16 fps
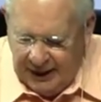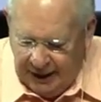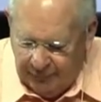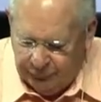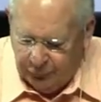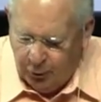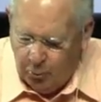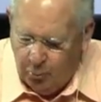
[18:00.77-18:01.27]

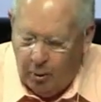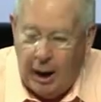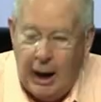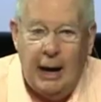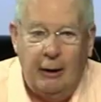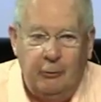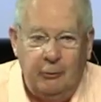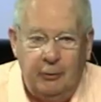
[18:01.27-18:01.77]
And for a
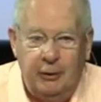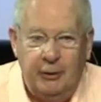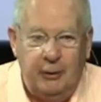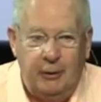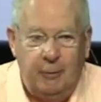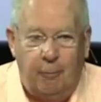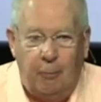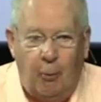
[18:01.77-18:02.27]
while,
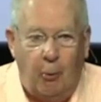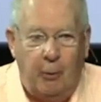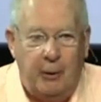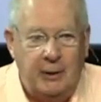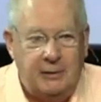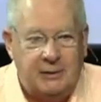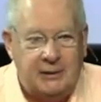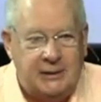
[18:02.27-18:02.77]
the
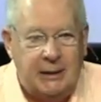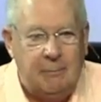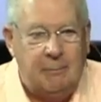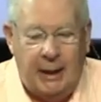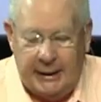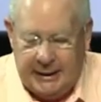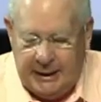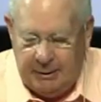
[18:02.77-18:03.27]
boy
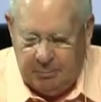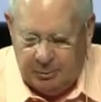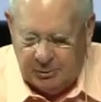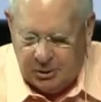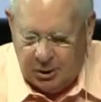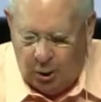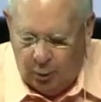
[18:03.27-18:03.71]
seemed like he was